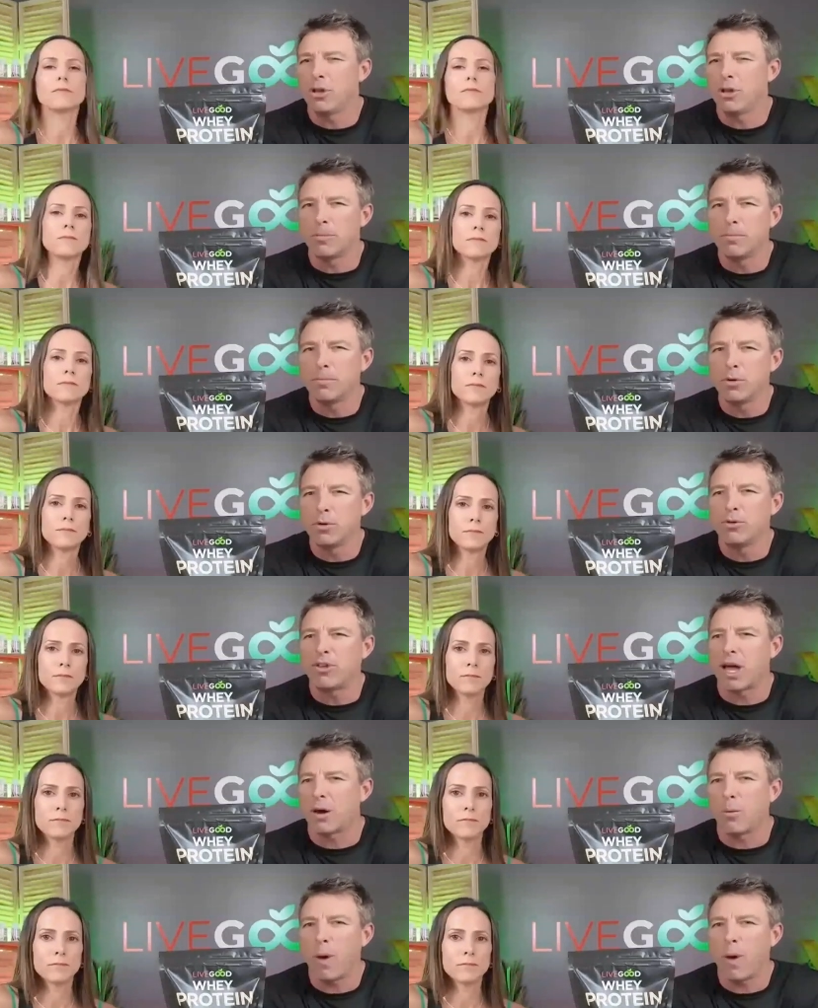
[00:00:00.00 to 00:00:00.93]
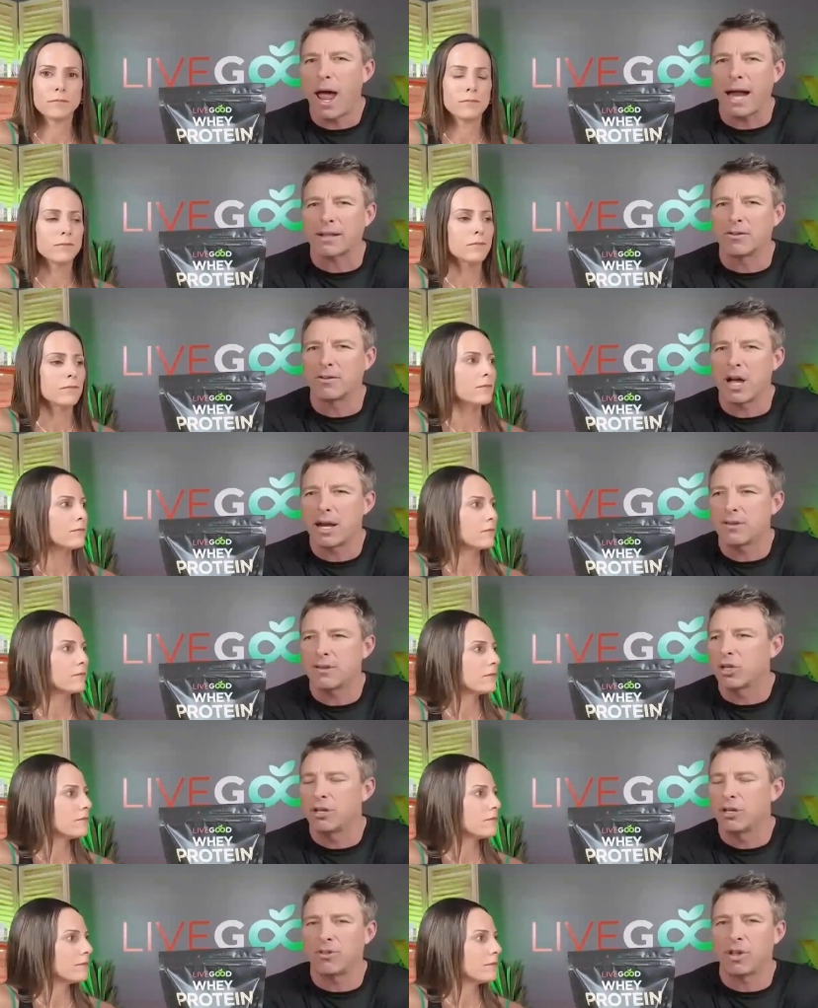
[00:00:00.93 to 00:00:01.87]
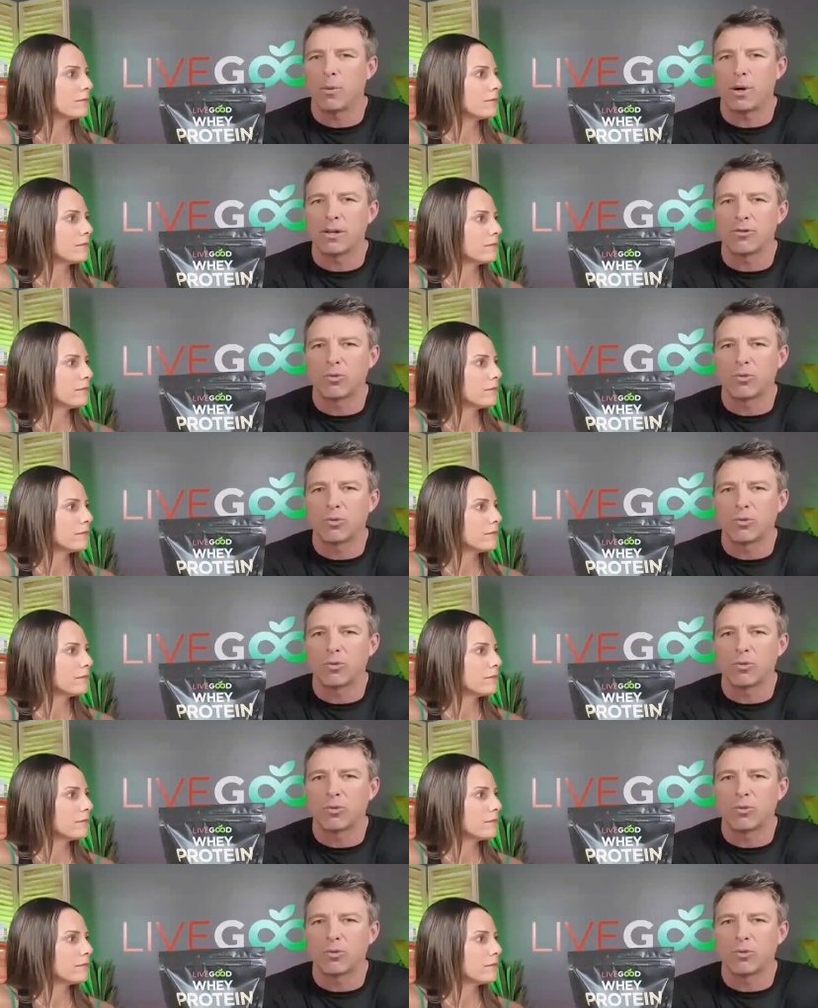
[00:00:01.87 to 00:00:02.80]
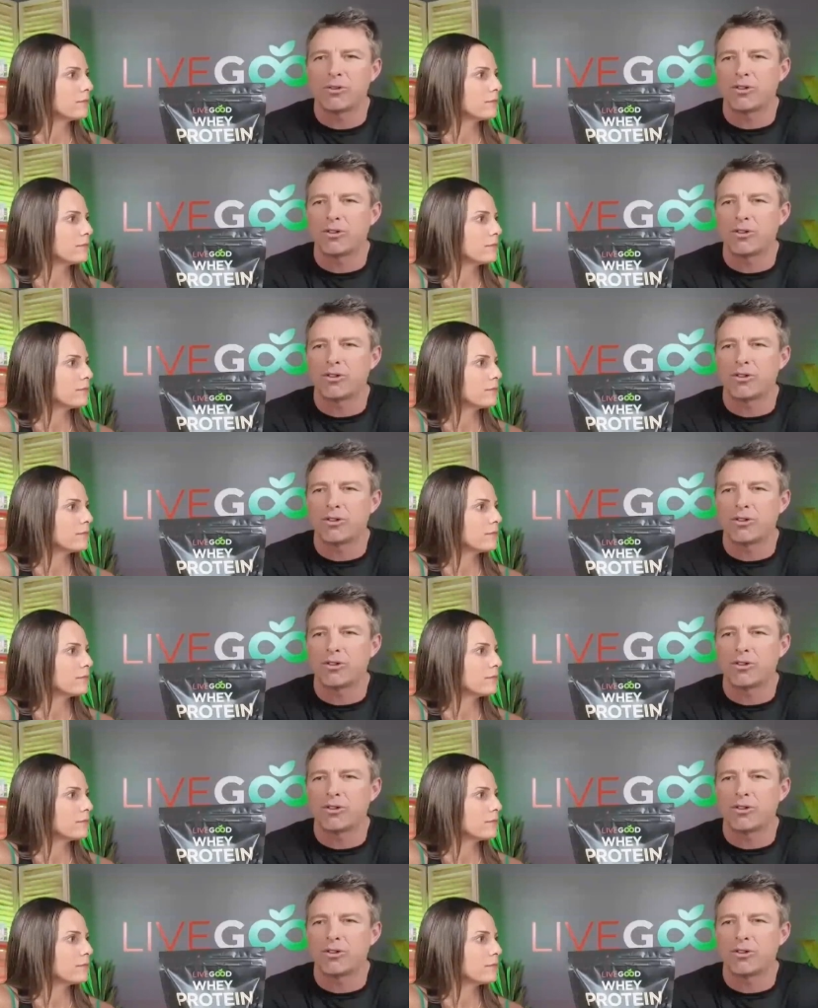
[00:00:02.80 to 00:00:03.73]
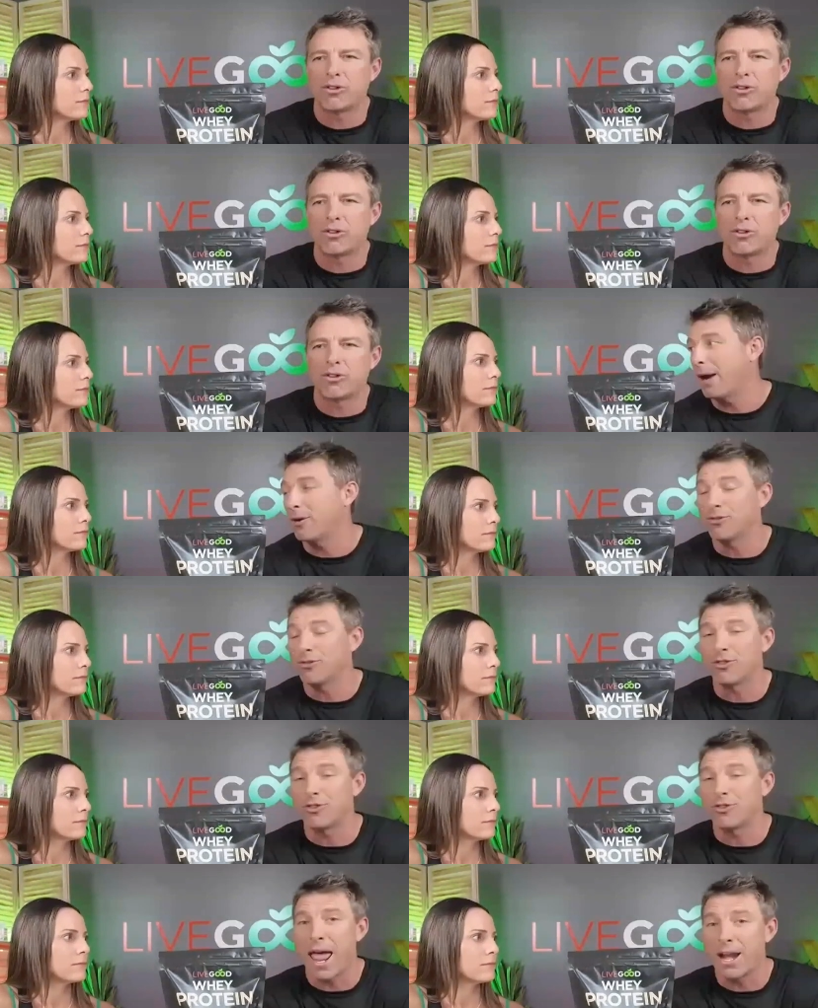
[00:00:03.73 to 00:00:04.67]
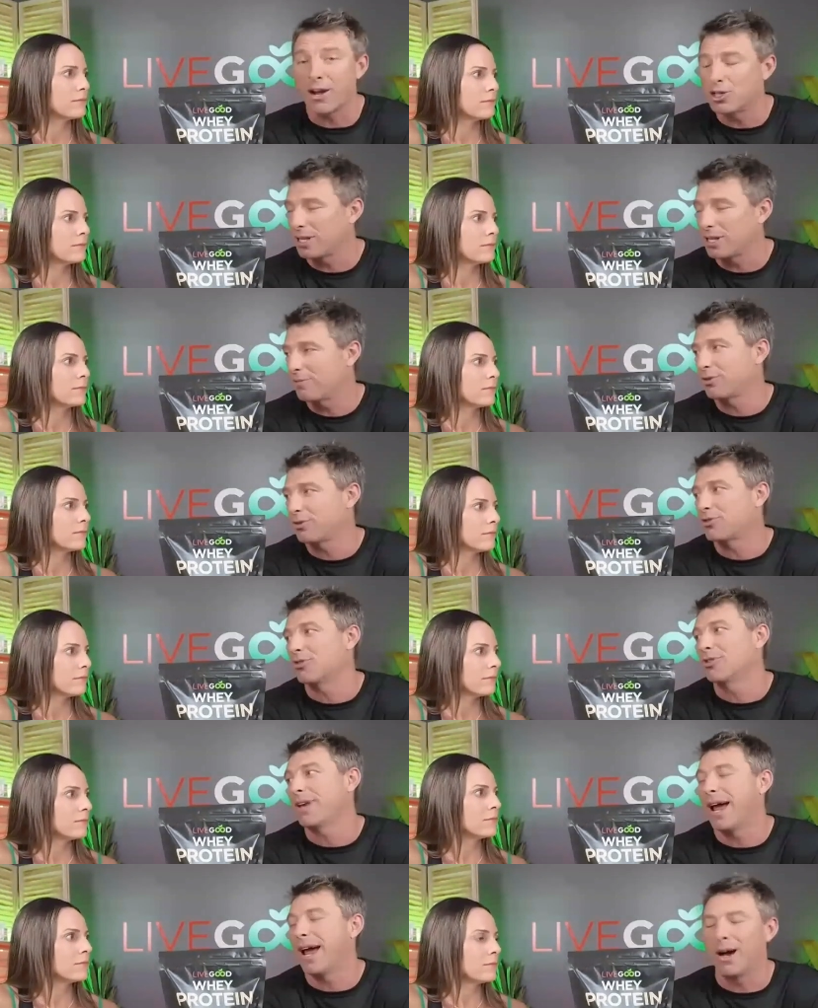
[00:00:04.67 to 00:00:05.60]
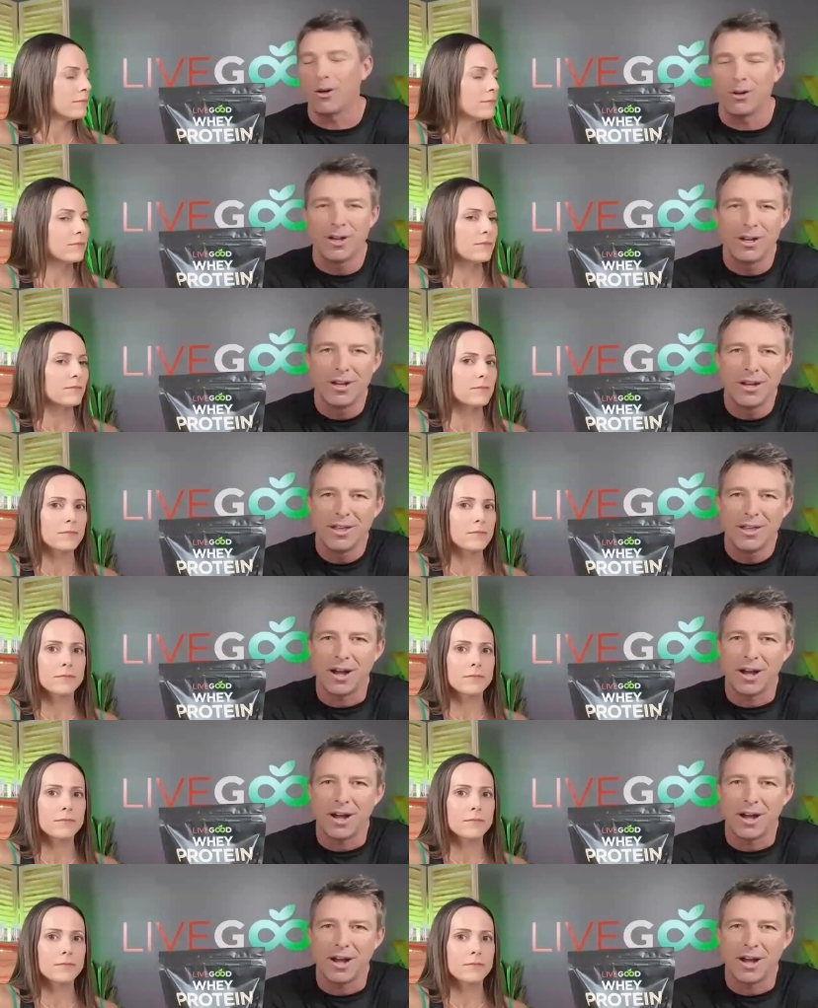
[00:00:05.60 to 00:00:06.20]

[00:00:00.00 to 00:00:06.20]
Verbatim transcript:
Speaker 1: you know their moods out of whack they're not as good as they once were they're noticing changes in their sleep patterns their energy levels are down